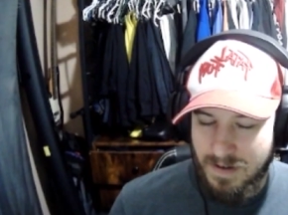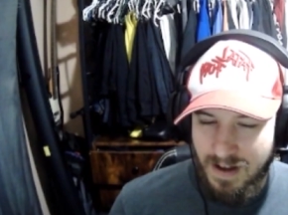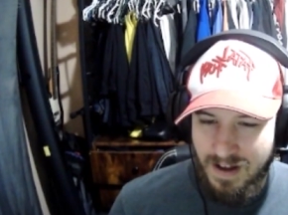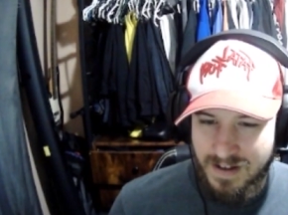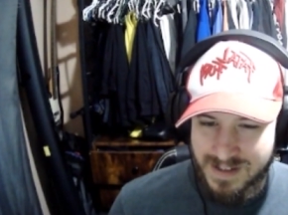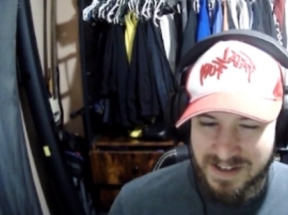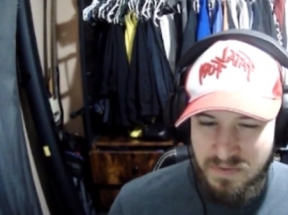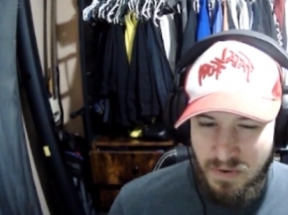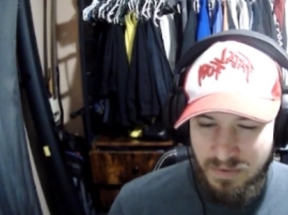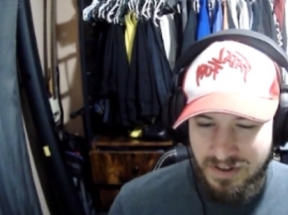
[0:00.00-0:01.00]
To
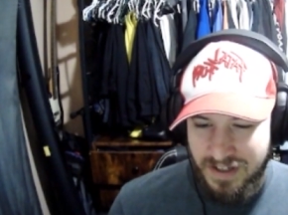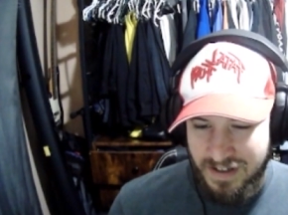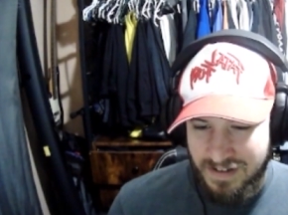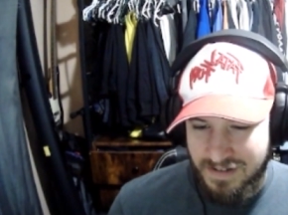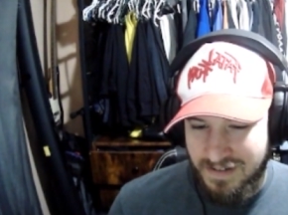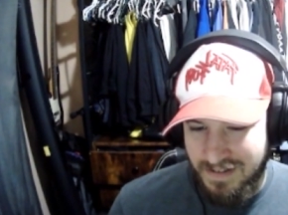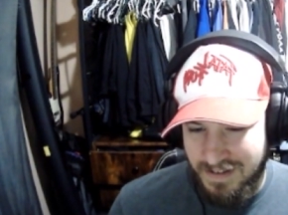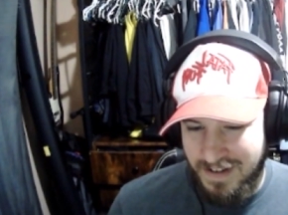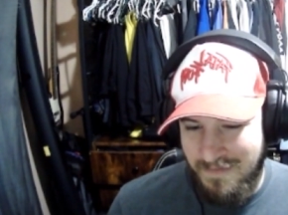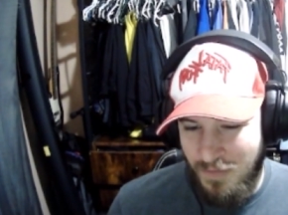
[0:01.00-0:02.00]
quote Wooly,
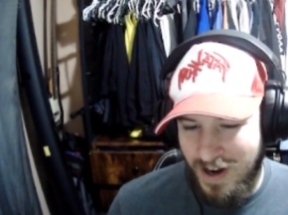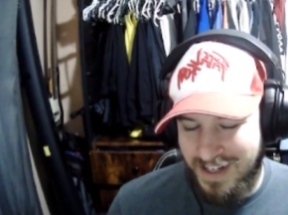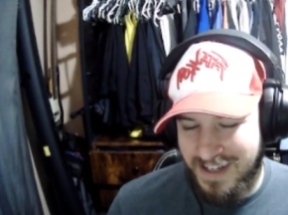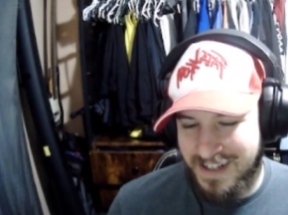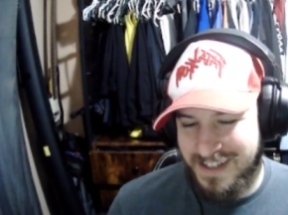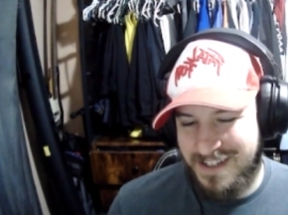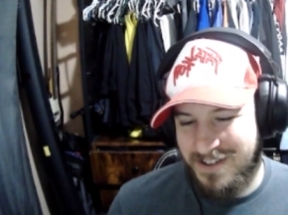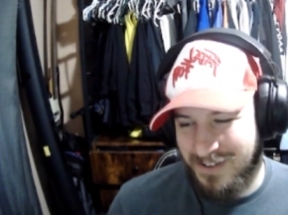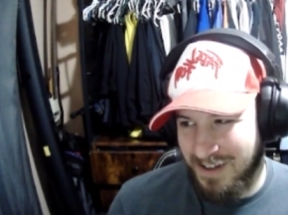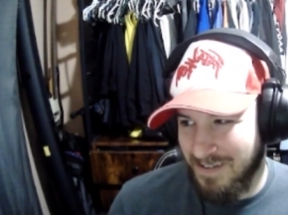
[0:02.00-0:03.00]
them white kids
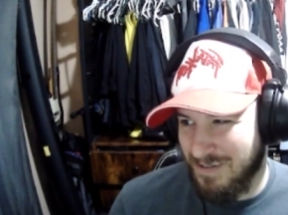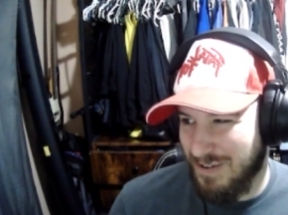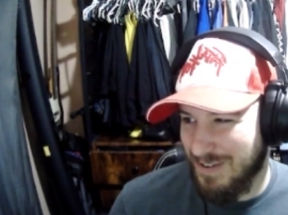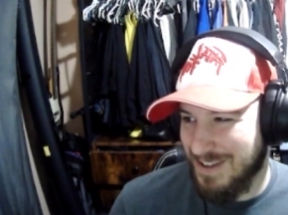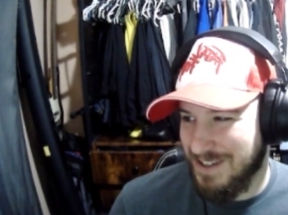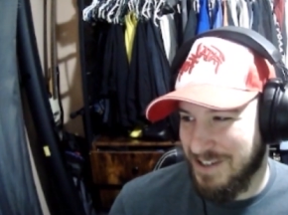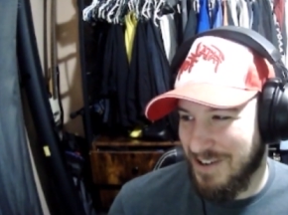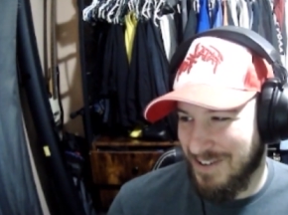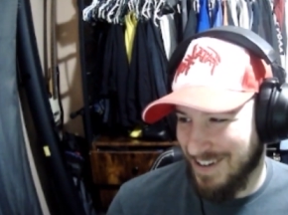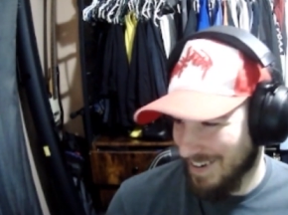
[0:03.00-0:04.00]
sure love the
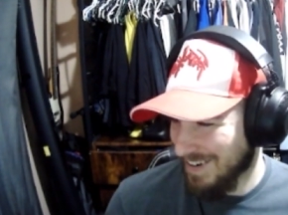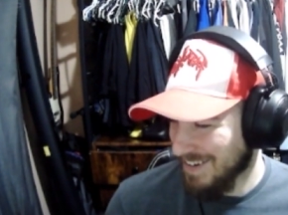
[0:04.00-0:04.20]
Joker.